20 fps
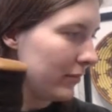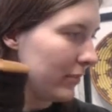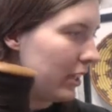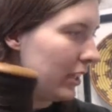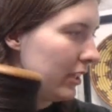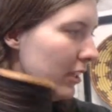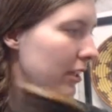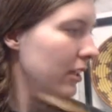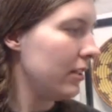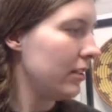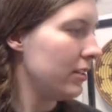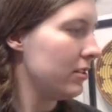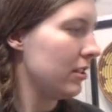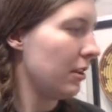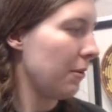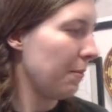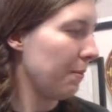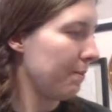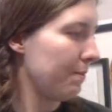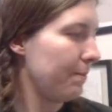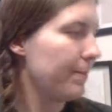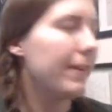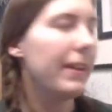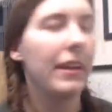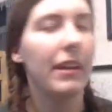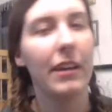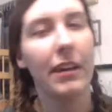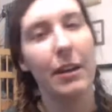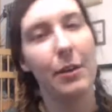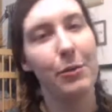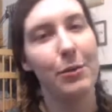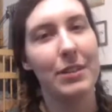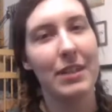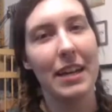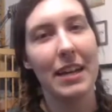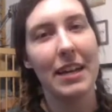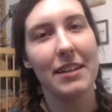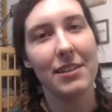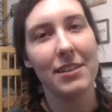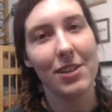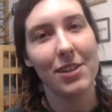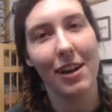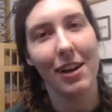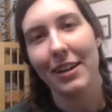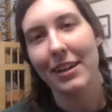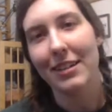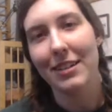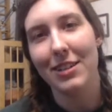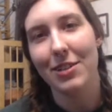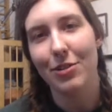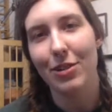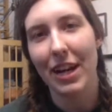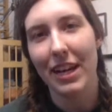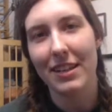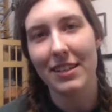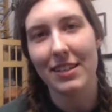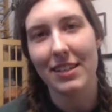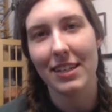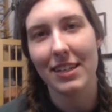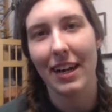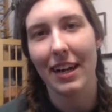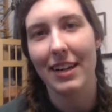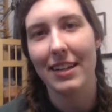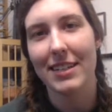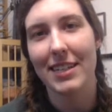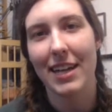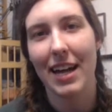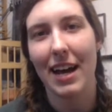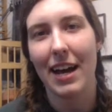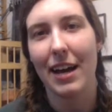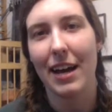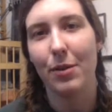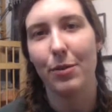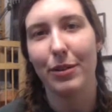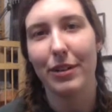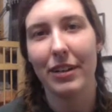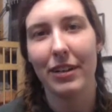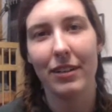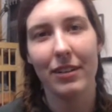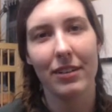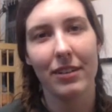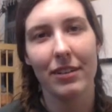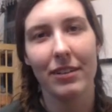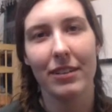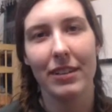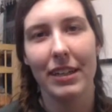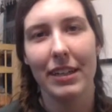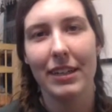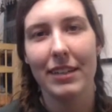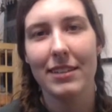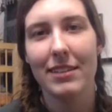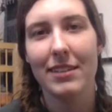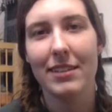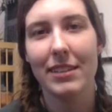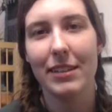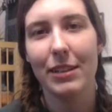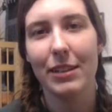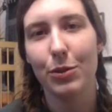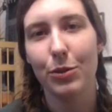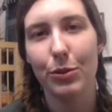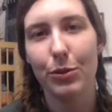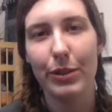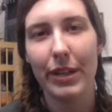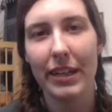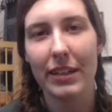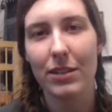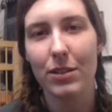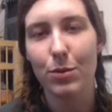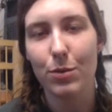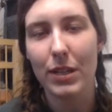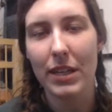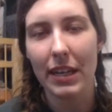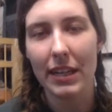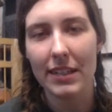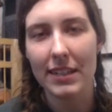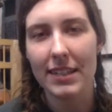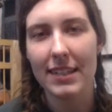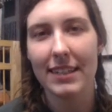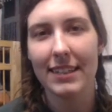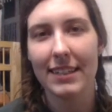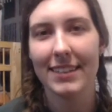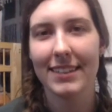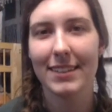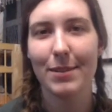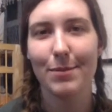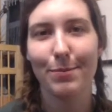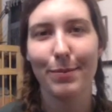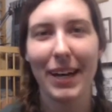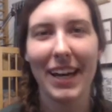So it was nice talking to you guys tonight. I will see you next weekend. Bye.